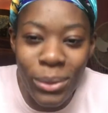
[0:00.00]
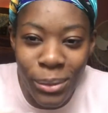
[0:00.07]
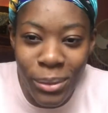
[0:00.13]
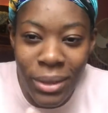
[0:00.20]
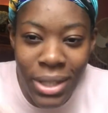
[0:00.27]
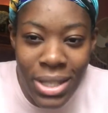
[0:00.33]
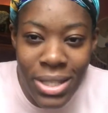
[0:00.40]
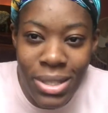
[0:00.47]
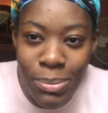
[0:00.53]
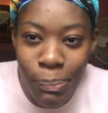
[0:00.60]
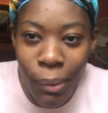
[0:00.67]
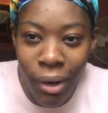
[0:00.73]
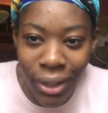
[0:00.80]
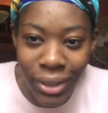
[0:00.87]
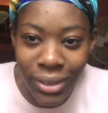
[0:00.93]
through this
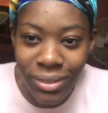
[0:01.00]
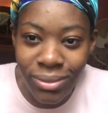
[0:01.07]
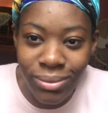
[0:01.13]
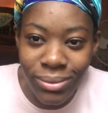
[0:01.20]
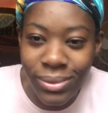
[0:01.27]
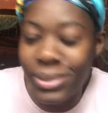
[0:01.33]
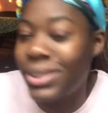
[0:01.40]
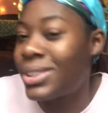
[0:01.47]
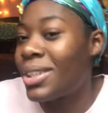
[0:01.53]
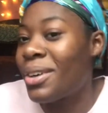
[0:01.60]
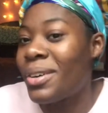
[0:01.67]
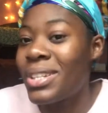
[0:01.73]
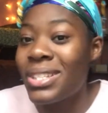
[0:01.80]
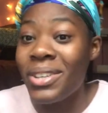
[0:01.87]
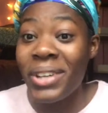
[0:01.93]
part. So
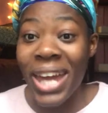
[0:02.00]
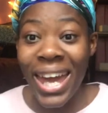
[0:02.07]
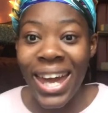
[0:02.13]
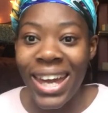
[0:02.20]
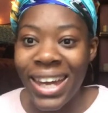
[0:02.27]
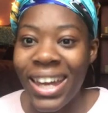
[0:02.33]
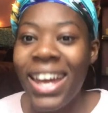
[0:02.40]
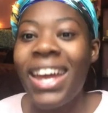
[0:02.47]
it's okay.